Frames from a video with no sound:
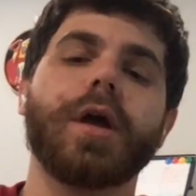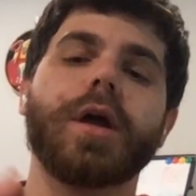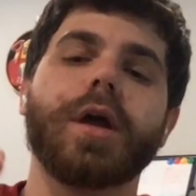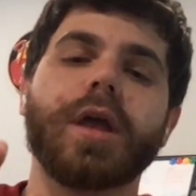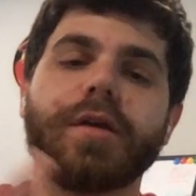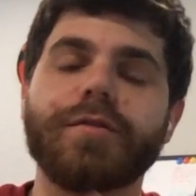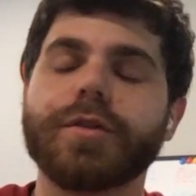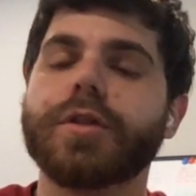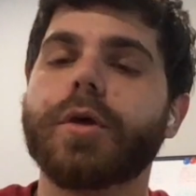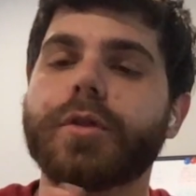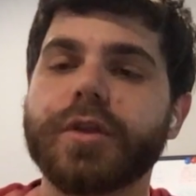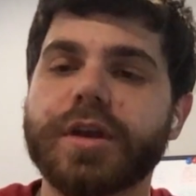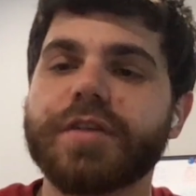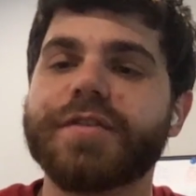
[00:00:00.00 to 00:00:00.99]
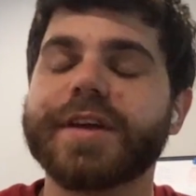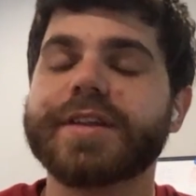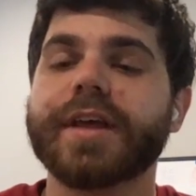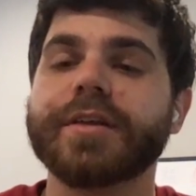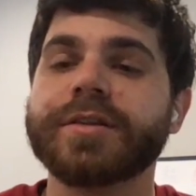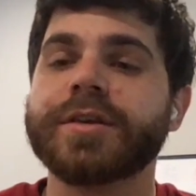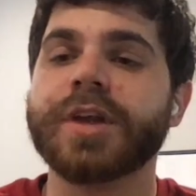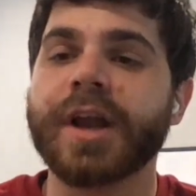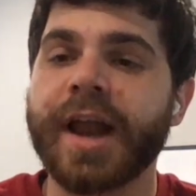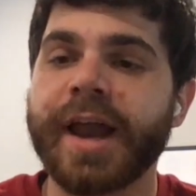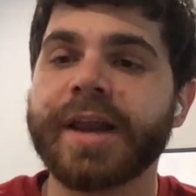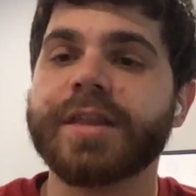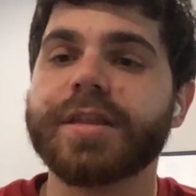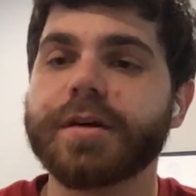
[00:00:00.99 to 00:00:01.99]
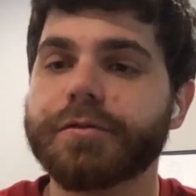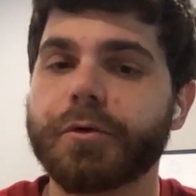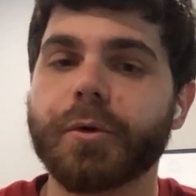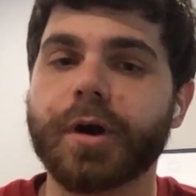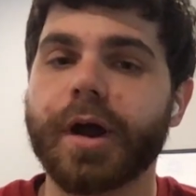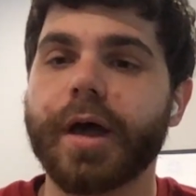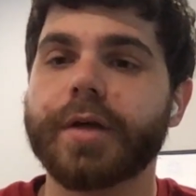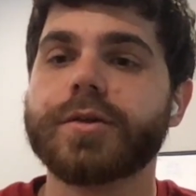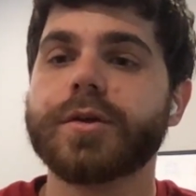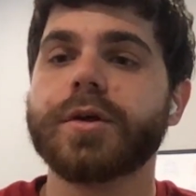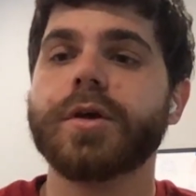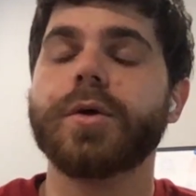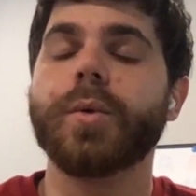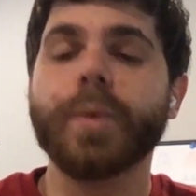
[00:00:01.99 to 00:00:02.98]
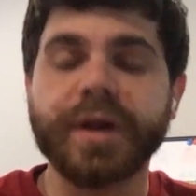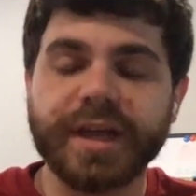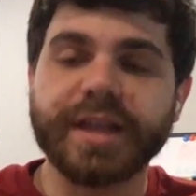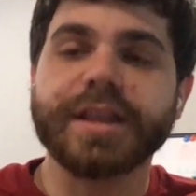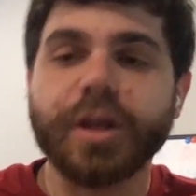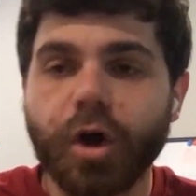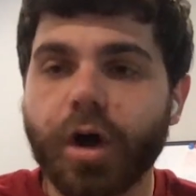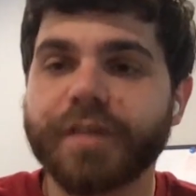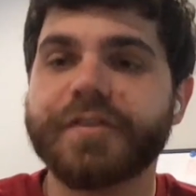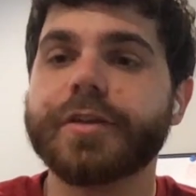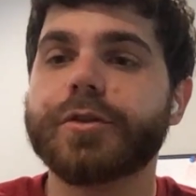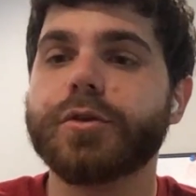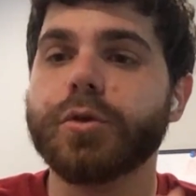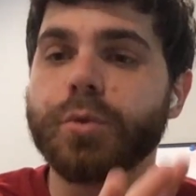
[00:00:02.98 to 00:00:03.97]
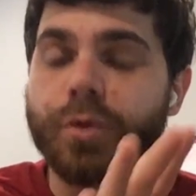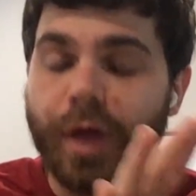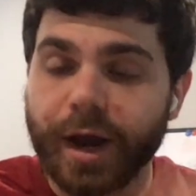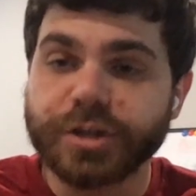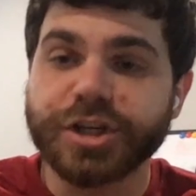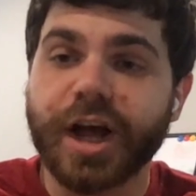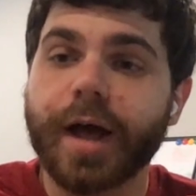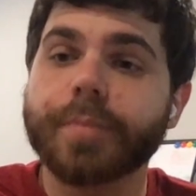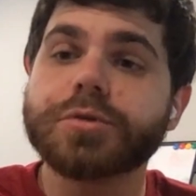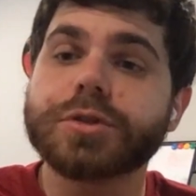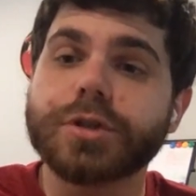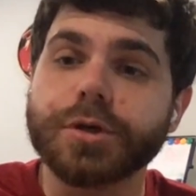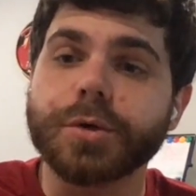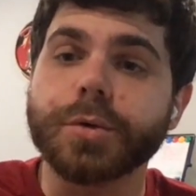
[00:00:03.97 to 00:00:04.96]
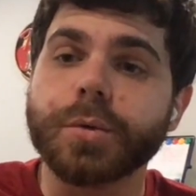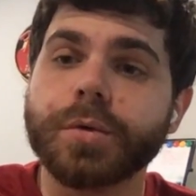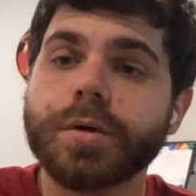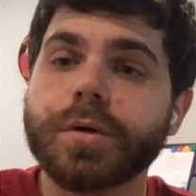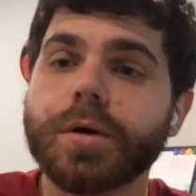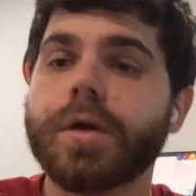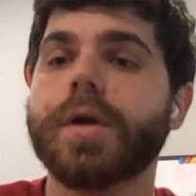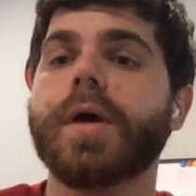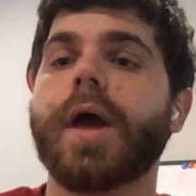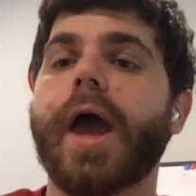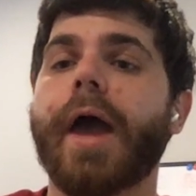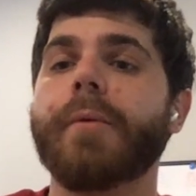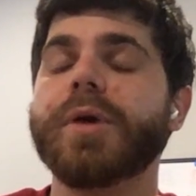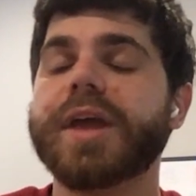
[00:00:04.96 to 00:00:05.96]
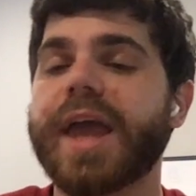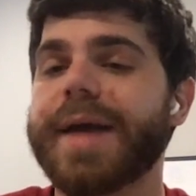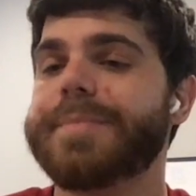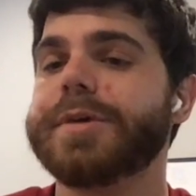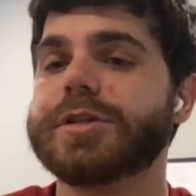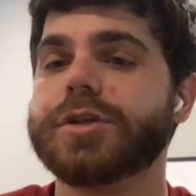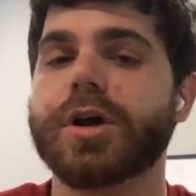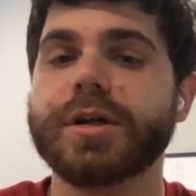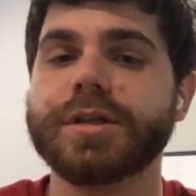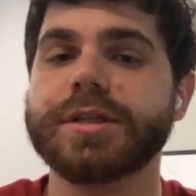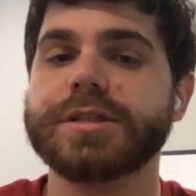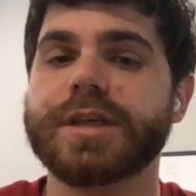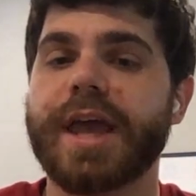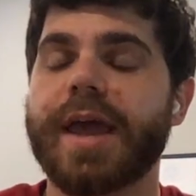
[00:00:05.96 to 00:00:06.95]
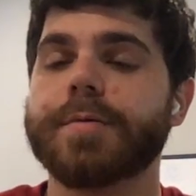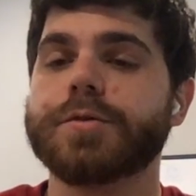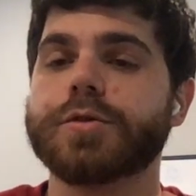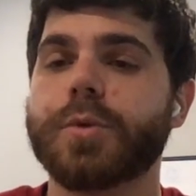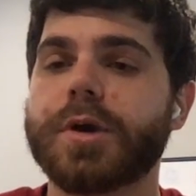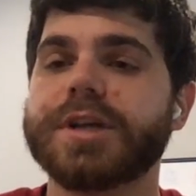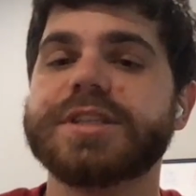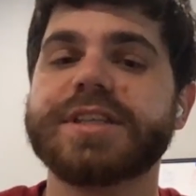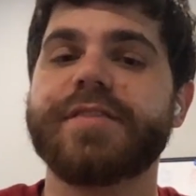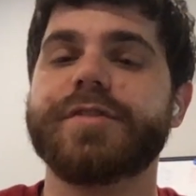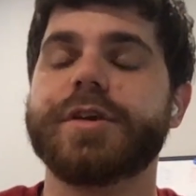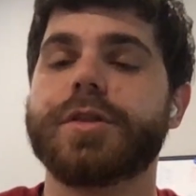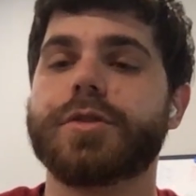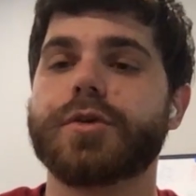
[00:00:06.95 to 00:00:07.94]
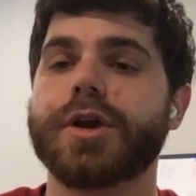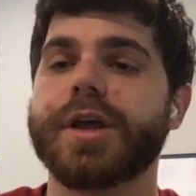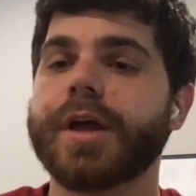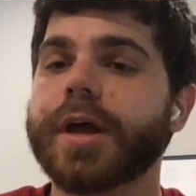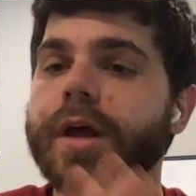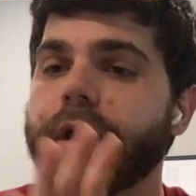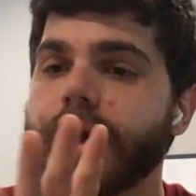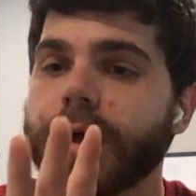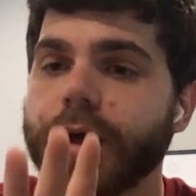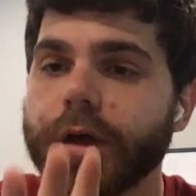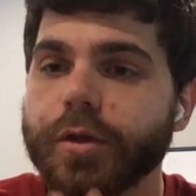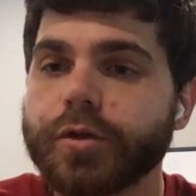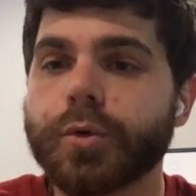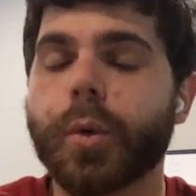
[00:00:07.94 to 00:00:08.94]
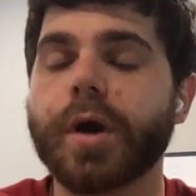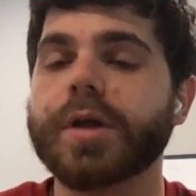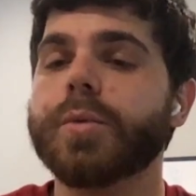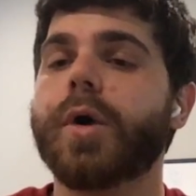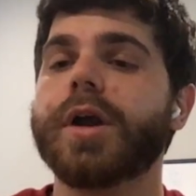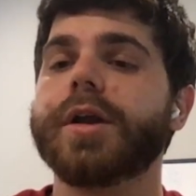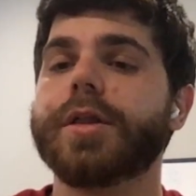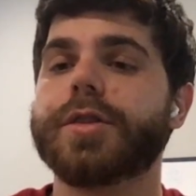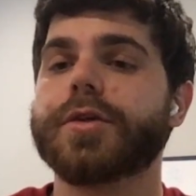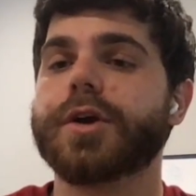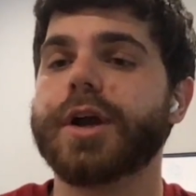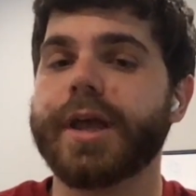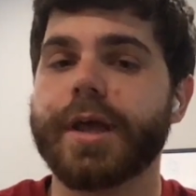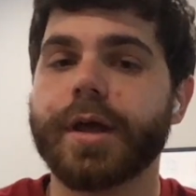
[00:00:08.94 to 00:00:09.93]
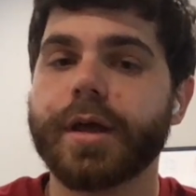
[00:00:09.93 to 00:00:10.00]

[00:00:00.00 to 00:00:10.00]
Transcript: Even though the defense hasn't done anything for us, we need the offense to do their jobs too, and we can't be starting these games twenty-seven to three, twenty-one to three,